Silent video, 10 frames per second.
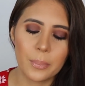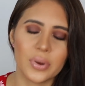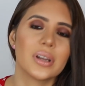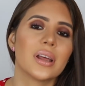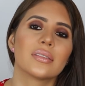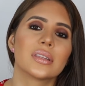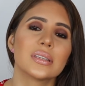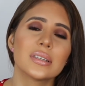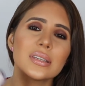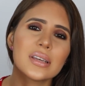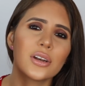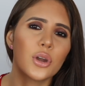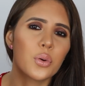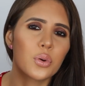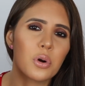But this is a
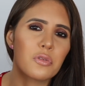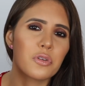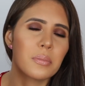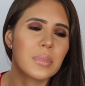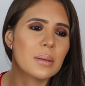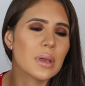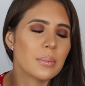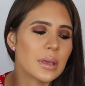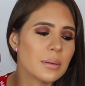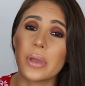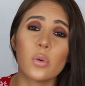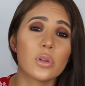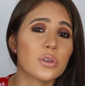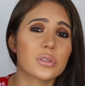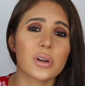no-go for me. Maybe I
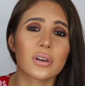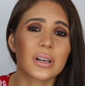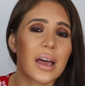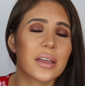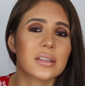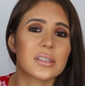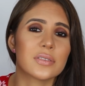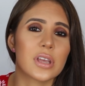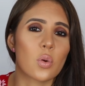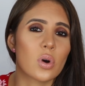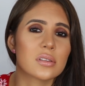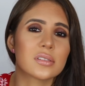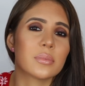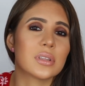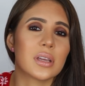will use it on clients if they want
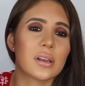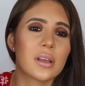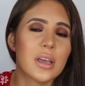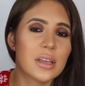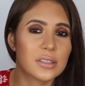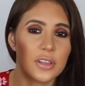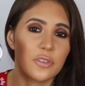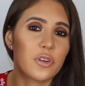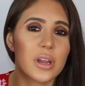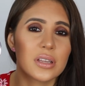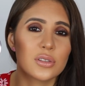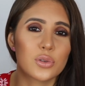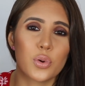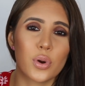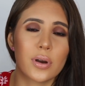something different
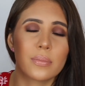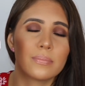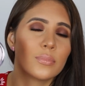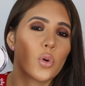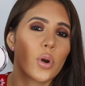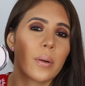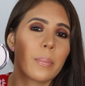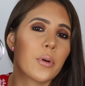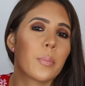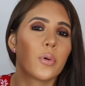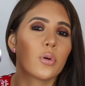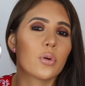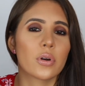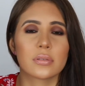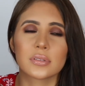or more purple
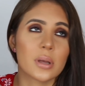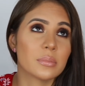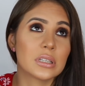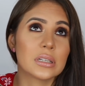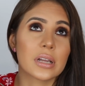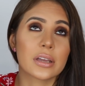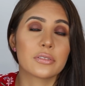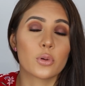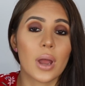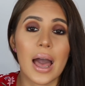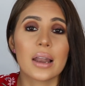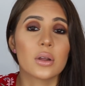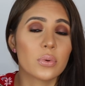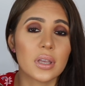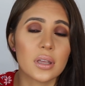or something like for
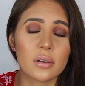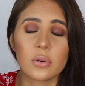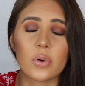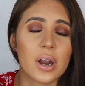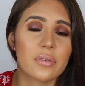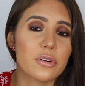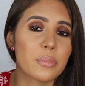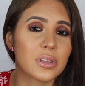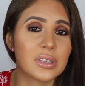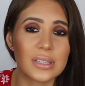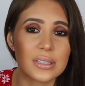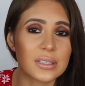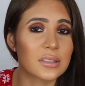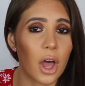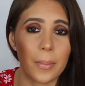Halloween or whatever, but this
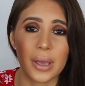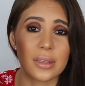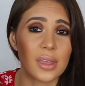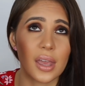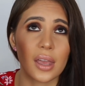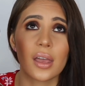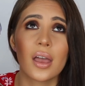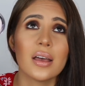is not my thing.